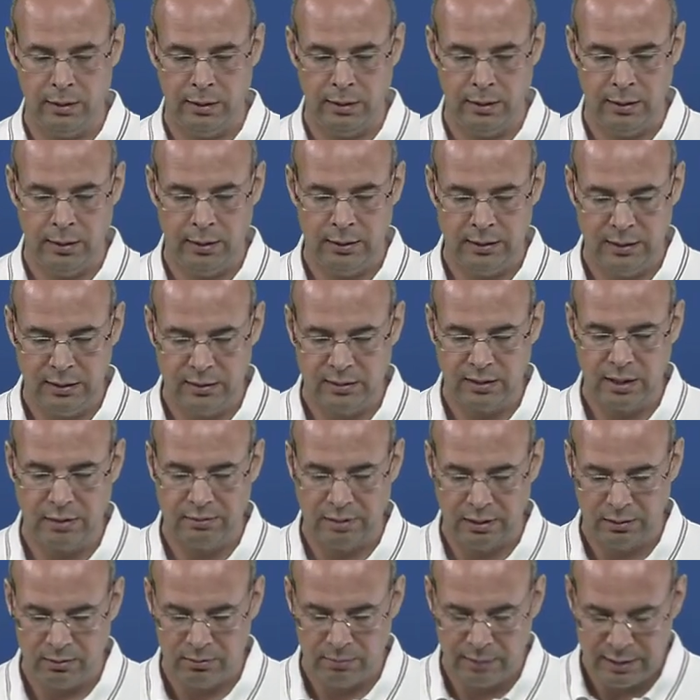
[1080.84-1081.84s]
an
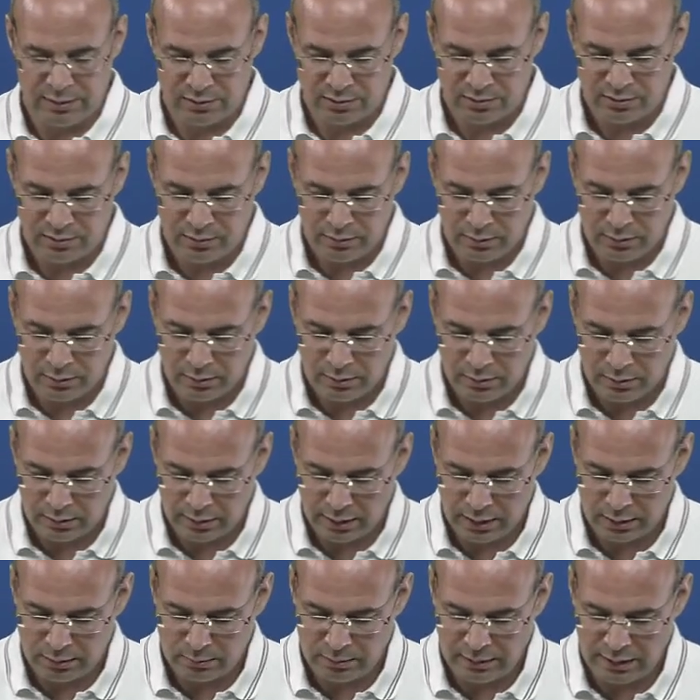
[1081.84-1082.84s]
indirect question,
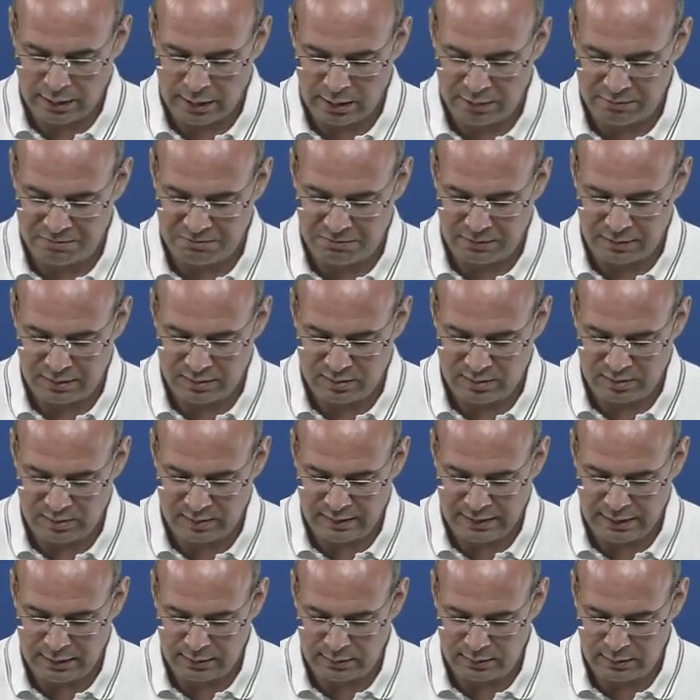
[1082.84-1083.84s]
and we have
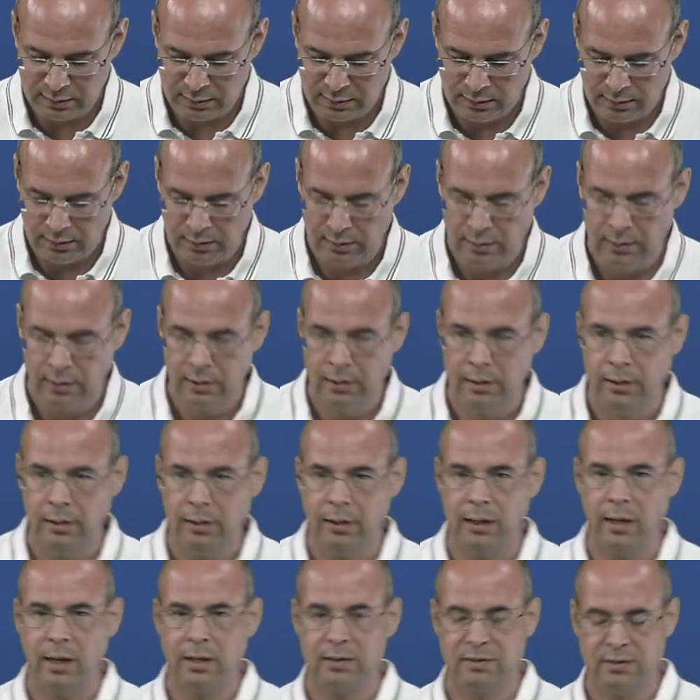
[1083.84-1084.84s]
stet
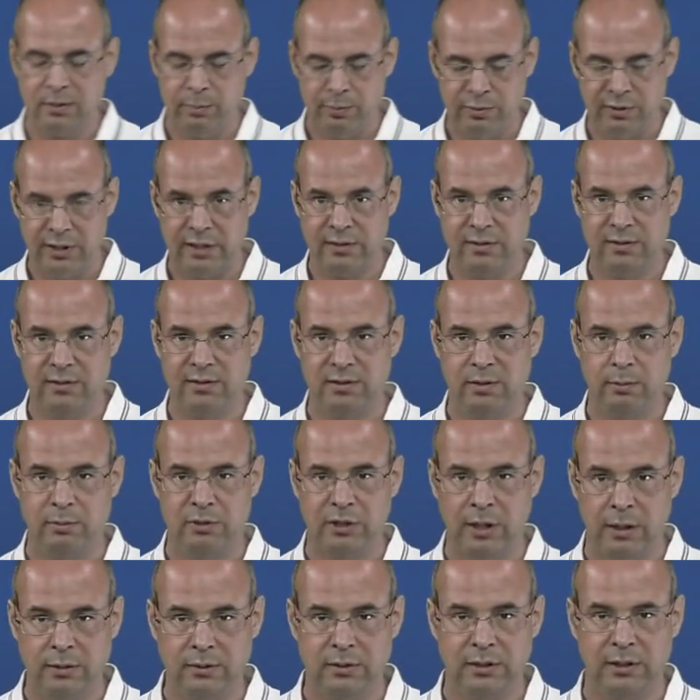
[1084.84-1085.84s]
as a present
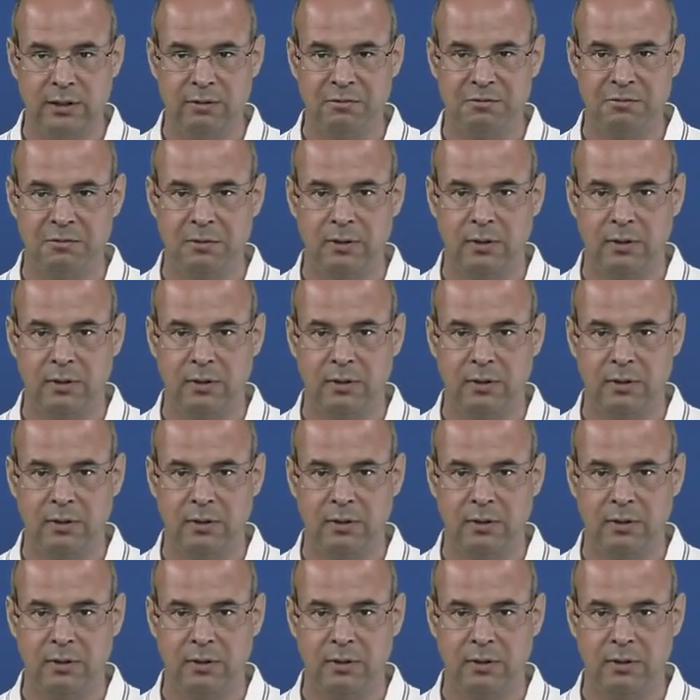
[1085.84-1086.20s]
subjunctive.